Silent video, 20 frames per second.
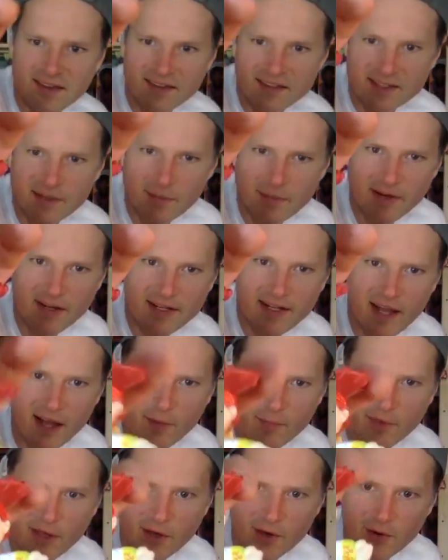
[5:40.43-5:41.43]
Somebody
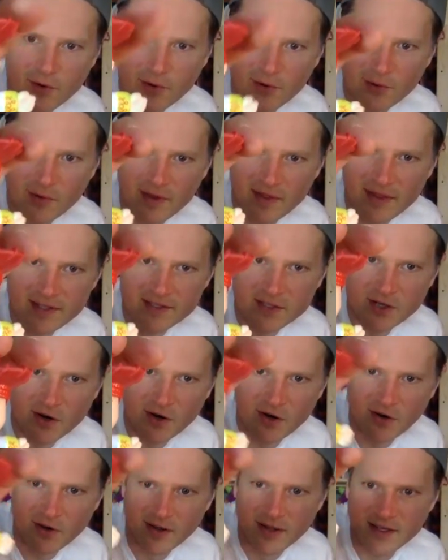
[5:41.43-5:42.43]
tell me who this
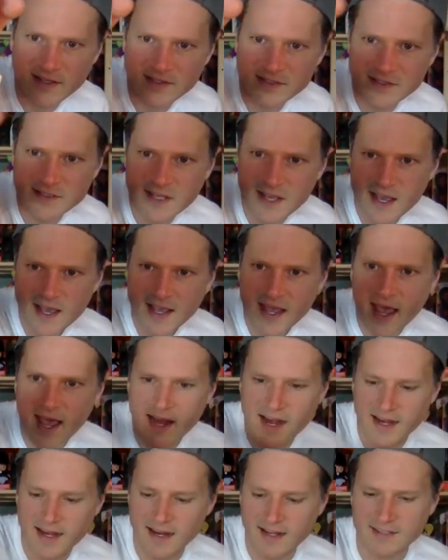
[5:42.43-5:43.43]
girl is.
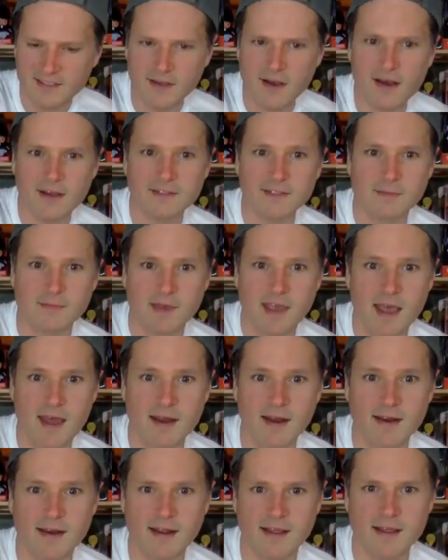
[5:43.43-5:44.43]
Canada is awesome.
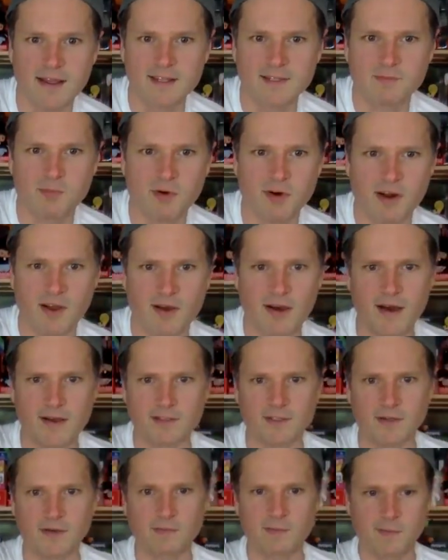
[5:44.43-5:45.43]
Canada is pretty
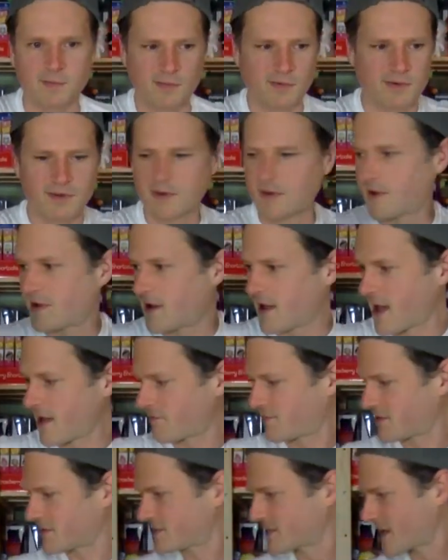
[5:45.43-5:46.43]
awesome. I have to
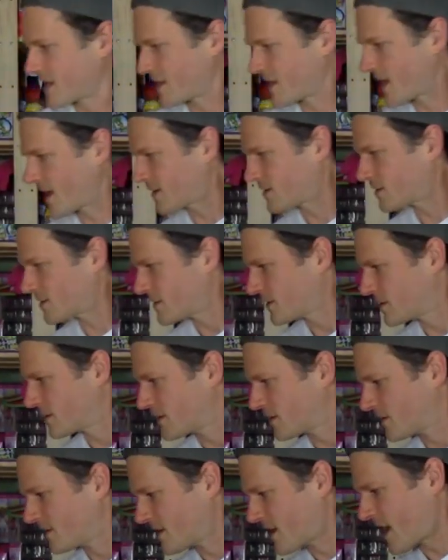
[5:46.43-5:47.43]
say that.
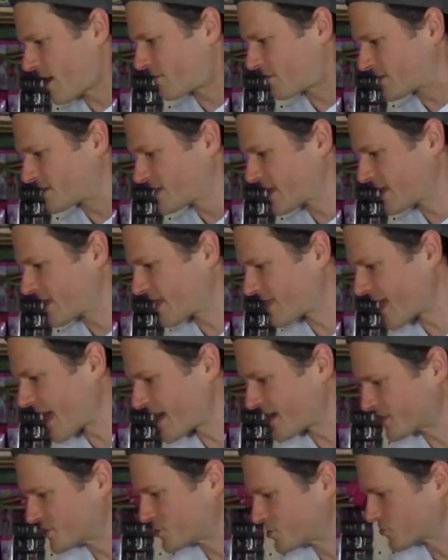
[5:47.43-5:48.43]
I have to say that that
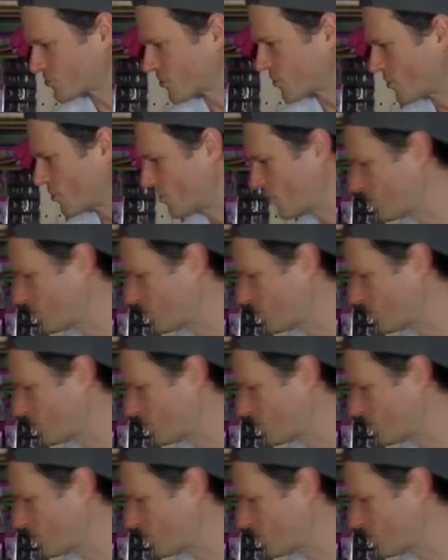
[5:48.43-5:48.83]
is true.